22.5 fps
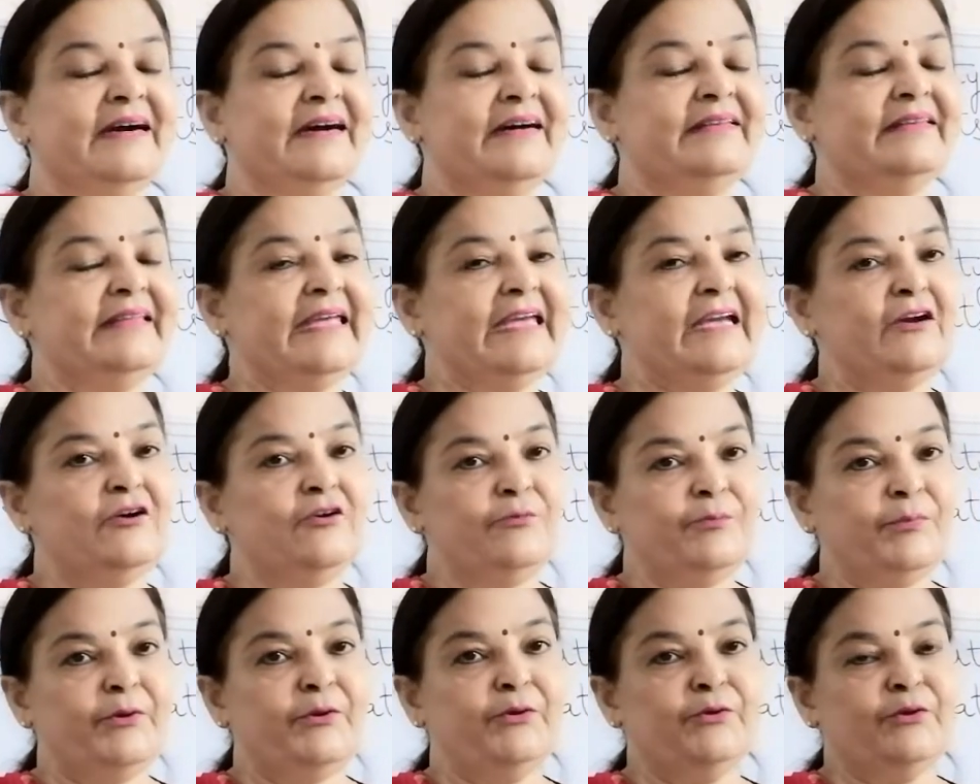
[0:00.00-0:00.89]
A Thing
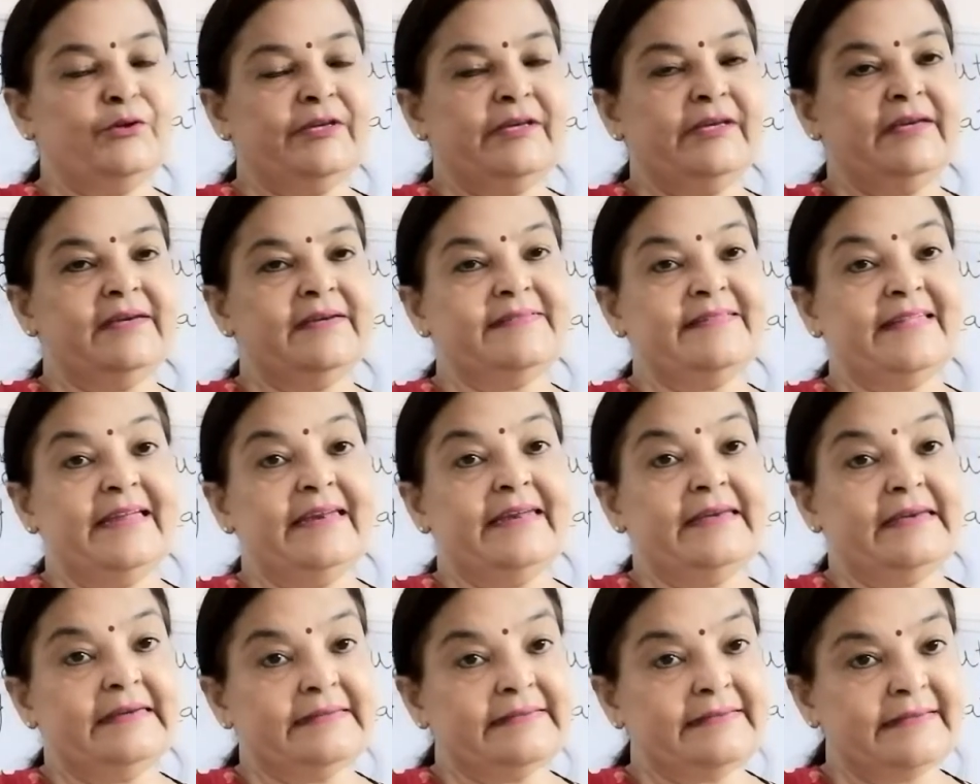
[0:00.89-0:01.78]
of Beauty is
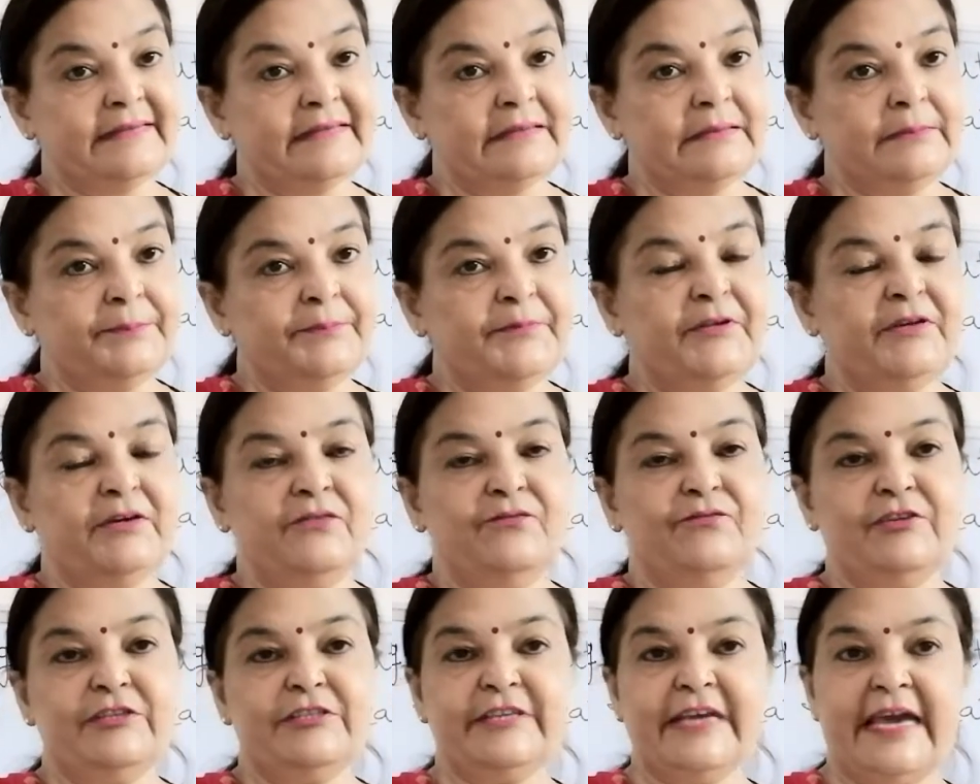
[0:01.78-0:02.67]
an excerpt
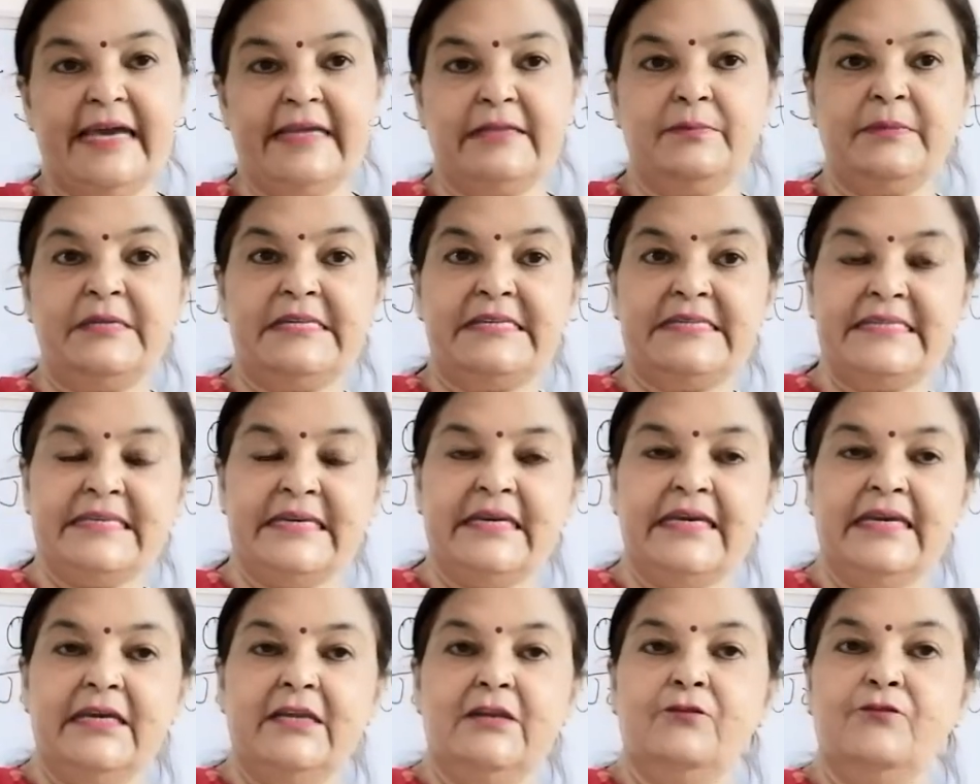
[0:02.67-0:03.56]
which has been
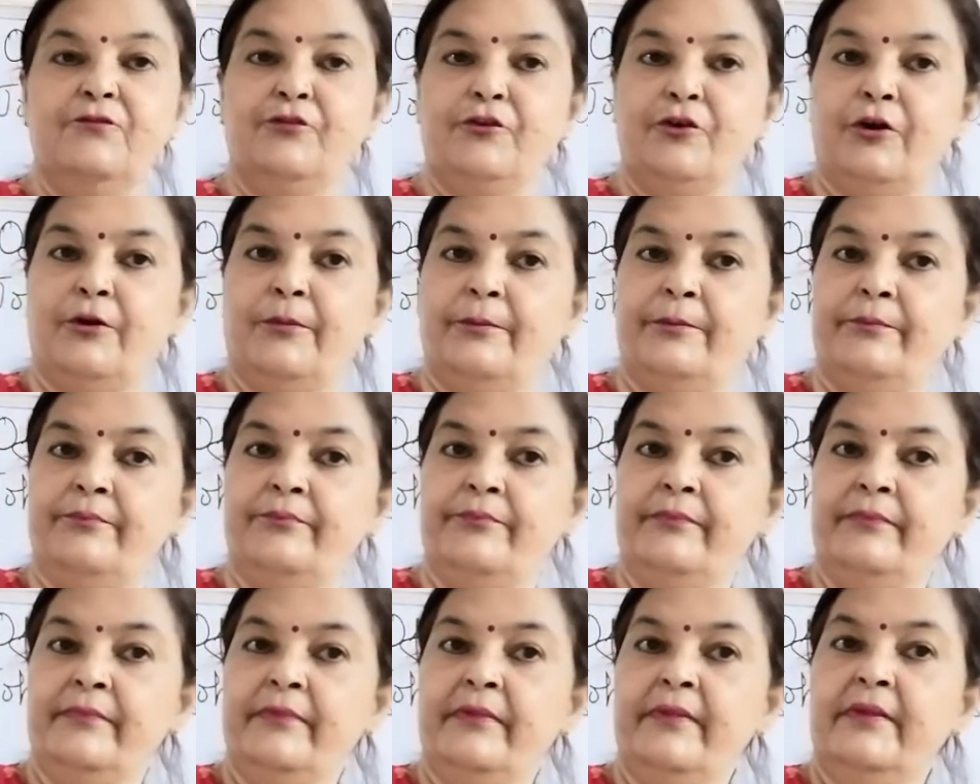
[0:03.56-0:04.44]
taken from
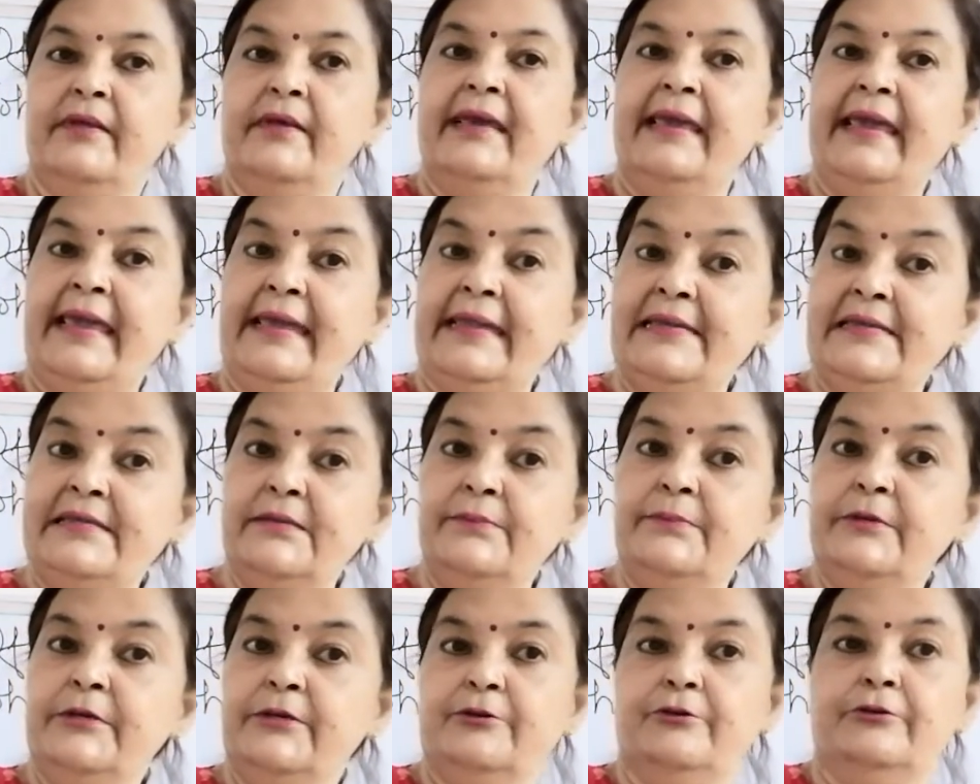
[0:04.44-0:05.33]

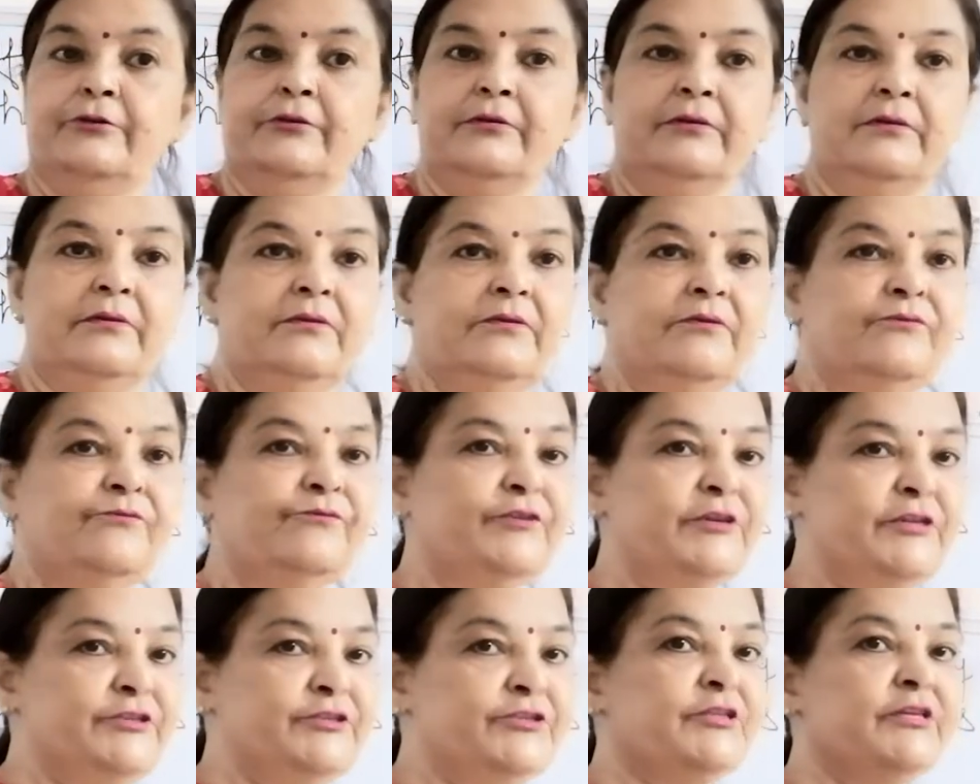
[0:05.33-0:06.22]
Endymion,
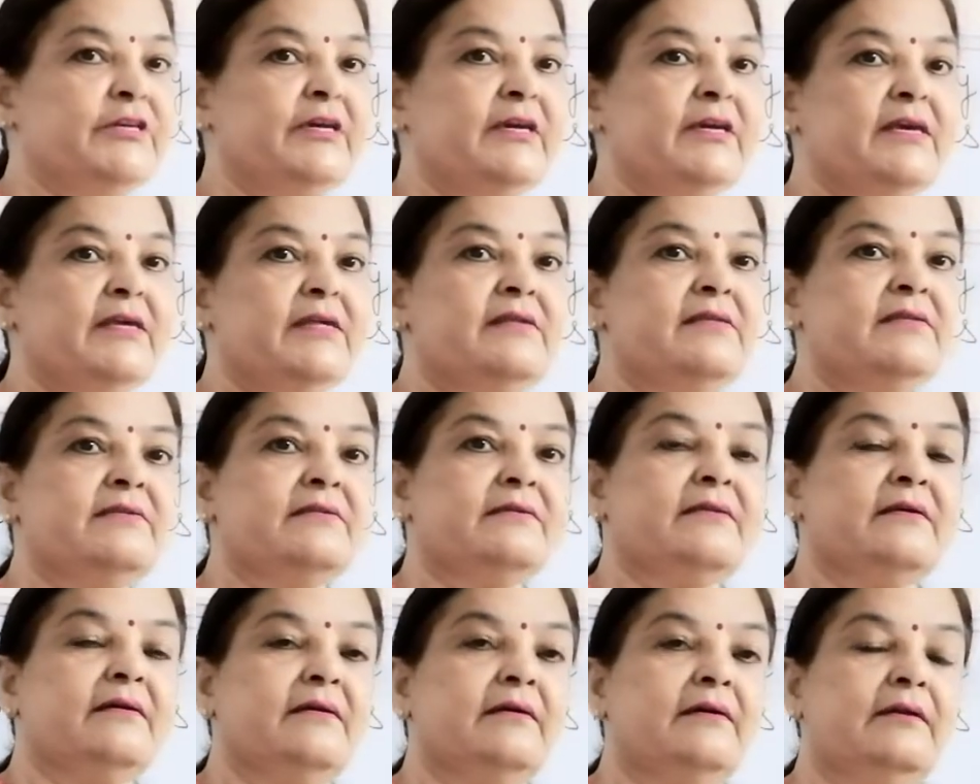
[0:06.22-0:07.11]
which
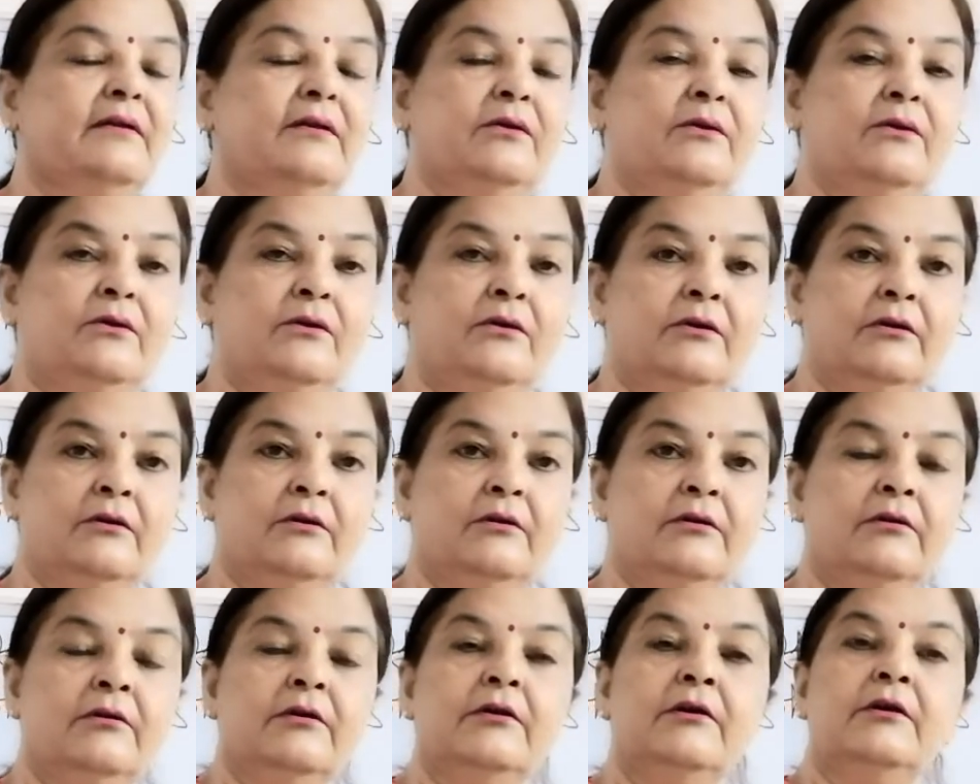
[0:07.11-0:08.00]
is a
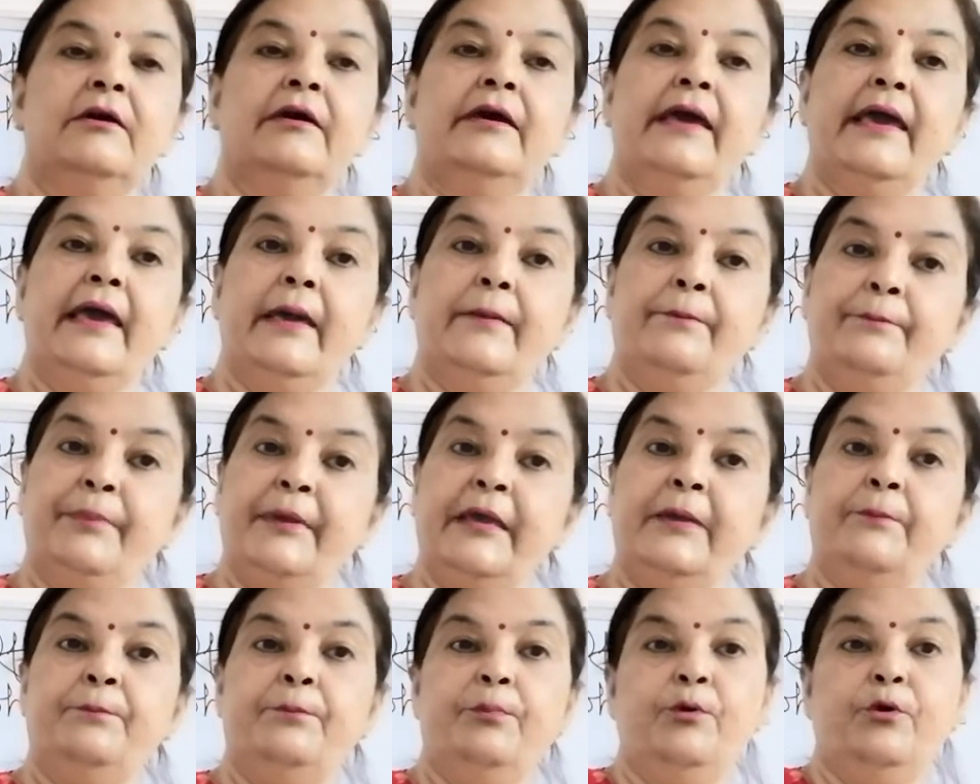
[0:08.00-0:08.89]
long
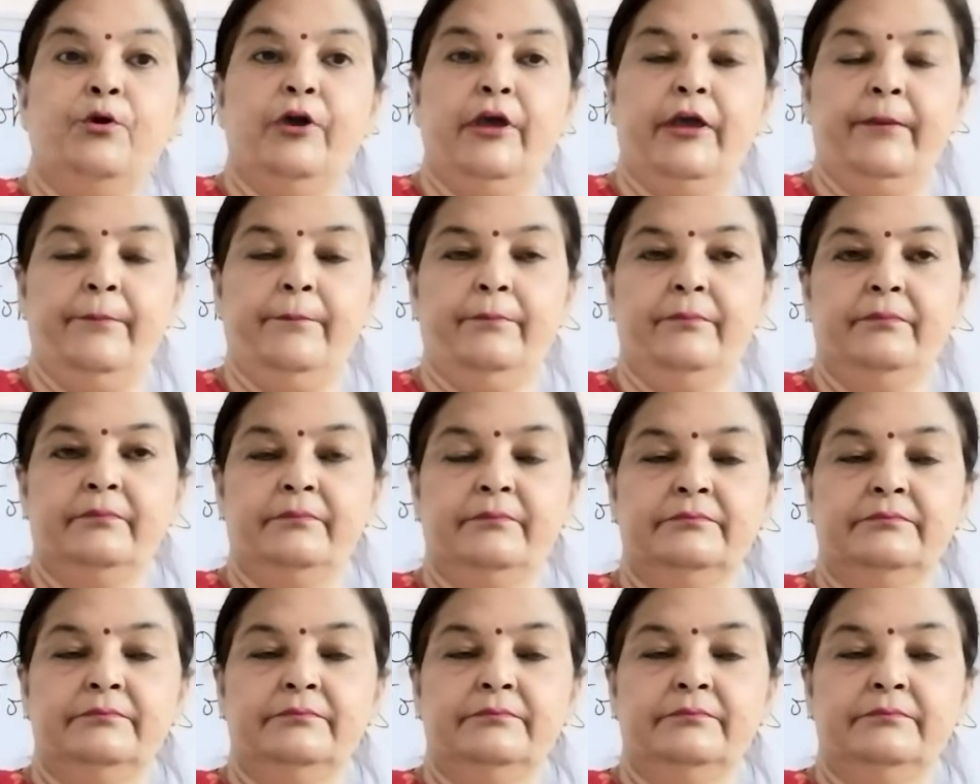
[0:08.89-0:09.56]
epic poem.